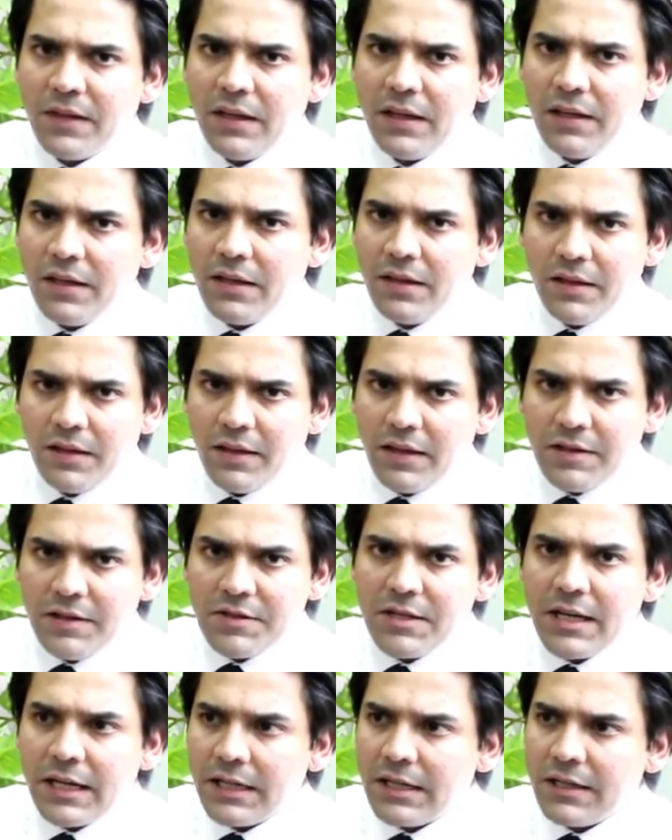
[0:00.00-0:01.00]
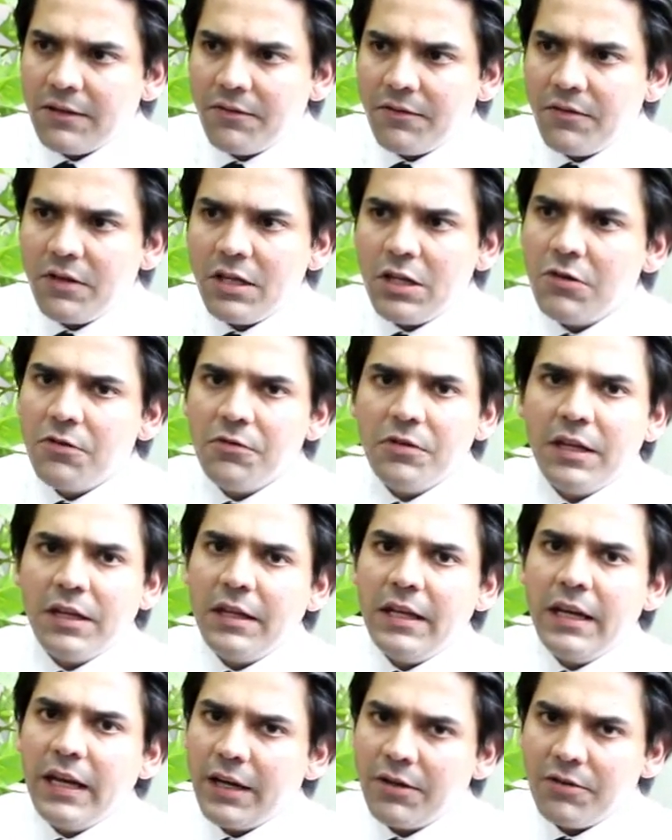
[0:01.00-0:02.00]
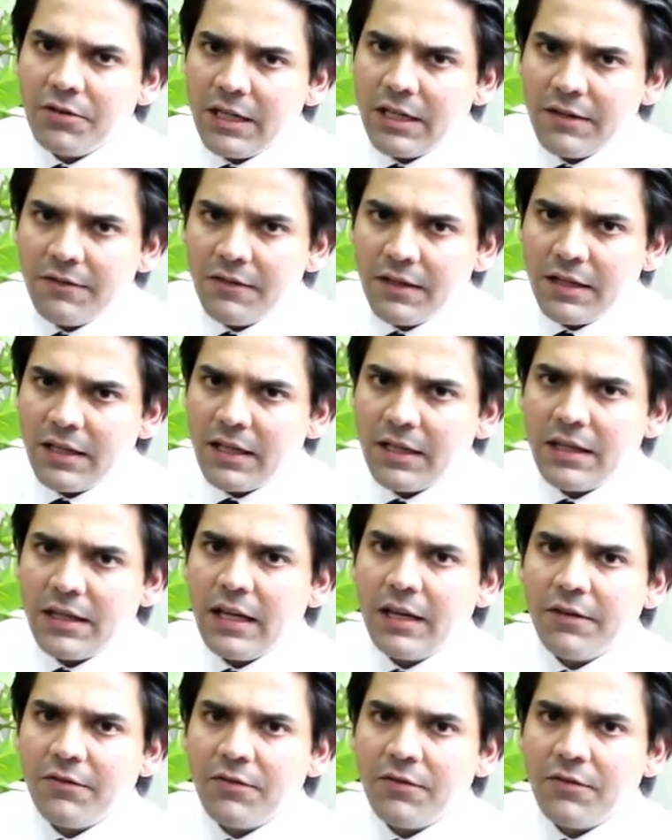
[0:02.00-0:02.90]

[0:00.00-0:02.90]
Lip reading: And the executive knew that they had to give in, that they